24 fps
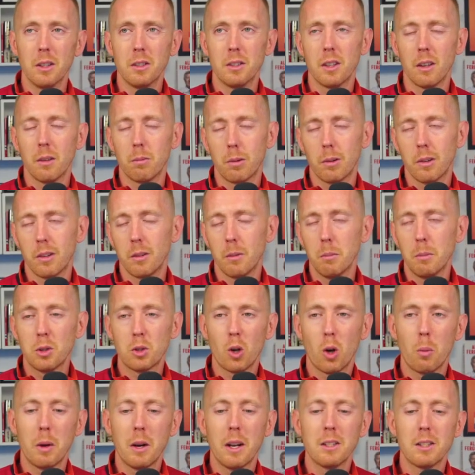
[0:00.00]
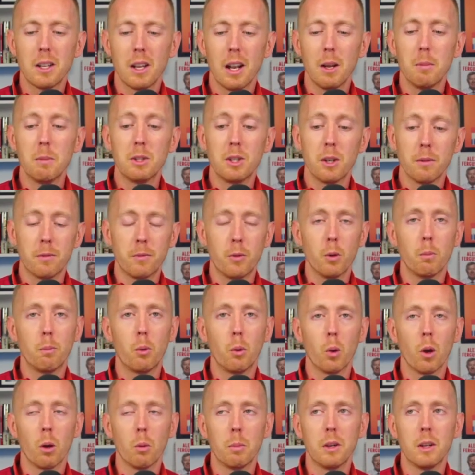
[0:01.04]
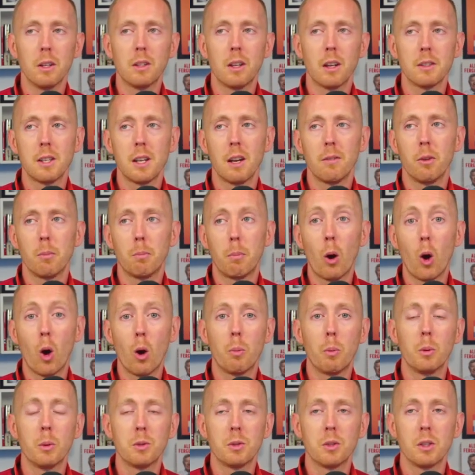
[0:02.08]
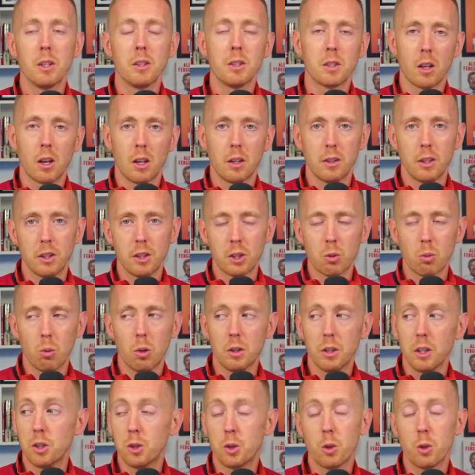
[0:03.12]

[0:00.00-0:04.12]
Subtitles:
McTominay is a limited footballer, but he does have a purpose inside this squad.